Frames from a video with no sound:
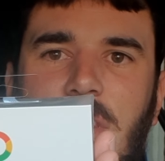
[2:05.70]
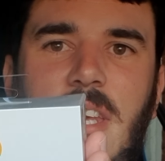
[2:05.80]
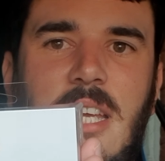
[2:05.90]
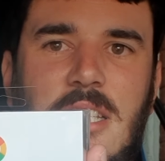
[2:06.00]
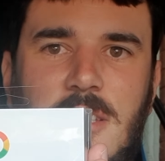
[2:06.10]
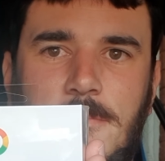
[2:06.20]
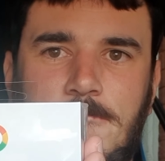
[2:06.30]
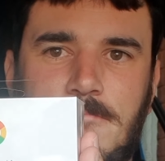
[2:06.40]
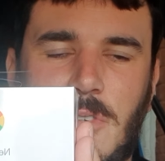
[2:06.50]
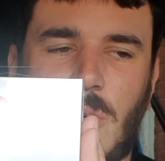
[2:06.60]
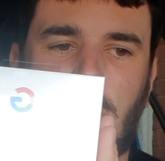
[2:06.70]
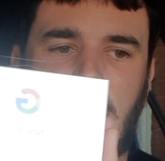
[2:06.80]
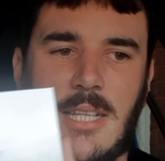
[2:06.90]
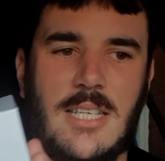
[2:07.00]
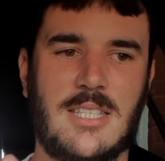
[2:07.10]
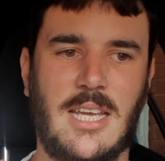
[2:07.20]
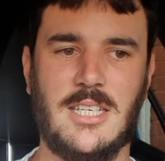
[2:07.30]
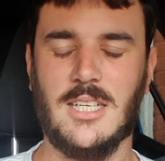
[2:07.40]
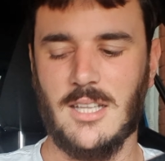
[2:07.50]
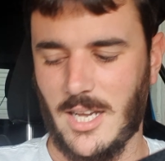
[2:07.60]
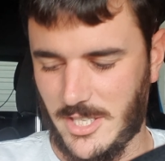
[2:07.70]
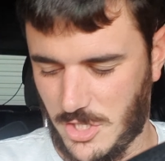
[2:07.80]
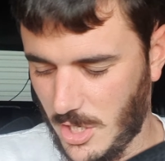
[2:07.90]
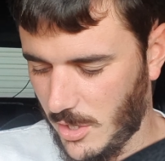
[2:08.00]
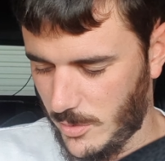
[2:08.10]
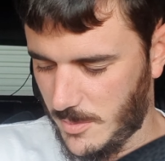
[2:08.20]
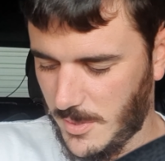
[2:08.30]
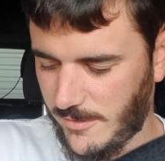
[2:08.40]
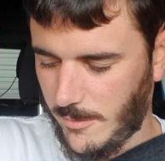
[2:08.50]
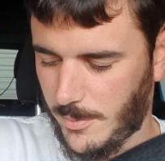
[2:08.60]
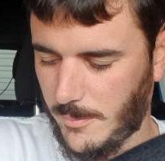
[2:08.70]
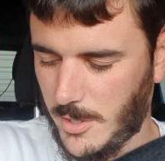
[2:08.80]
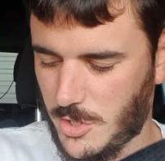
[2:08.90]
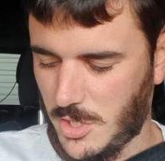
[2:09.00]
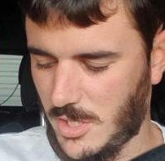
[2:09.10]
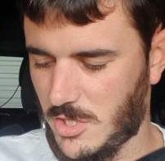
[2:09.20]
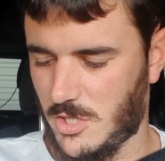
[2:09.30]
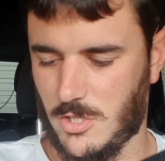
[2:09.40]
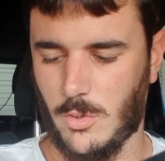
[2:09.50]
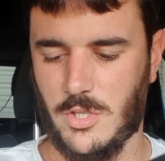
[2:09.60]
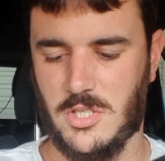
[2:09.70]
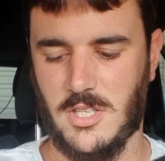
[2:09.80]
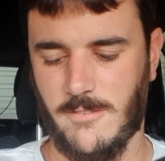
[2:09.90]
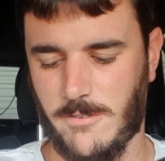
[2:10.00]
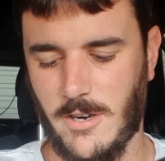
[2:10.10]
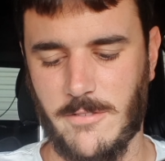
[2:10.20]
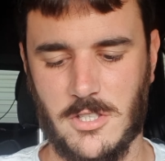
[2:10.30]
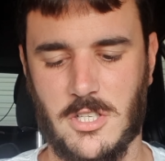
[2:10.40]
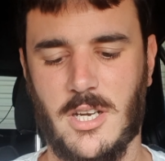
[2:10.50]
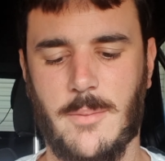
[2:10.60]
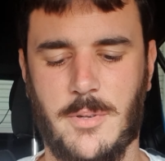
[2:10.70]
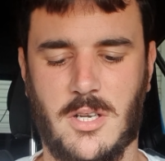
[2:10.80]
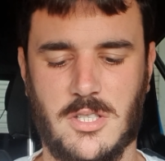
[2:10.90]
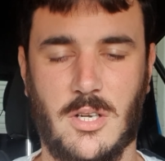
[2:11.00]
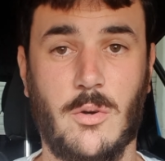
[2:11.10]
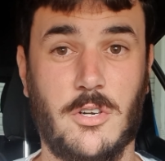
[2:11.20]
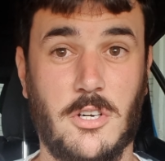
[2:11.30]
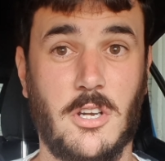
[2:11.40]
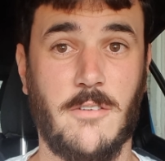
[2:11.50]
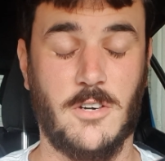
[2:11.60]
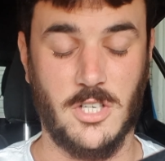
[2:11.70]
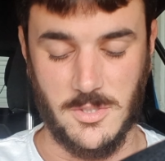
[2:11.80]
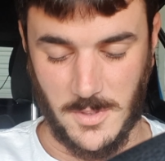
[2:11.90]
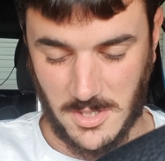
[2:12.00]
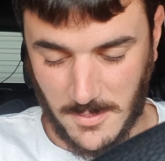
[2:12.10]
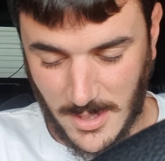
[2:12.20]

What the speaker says: of these, or at least they did last year. It was a bit of a promotion. It just took this thing forever to turn up because I ordered it over Christmas.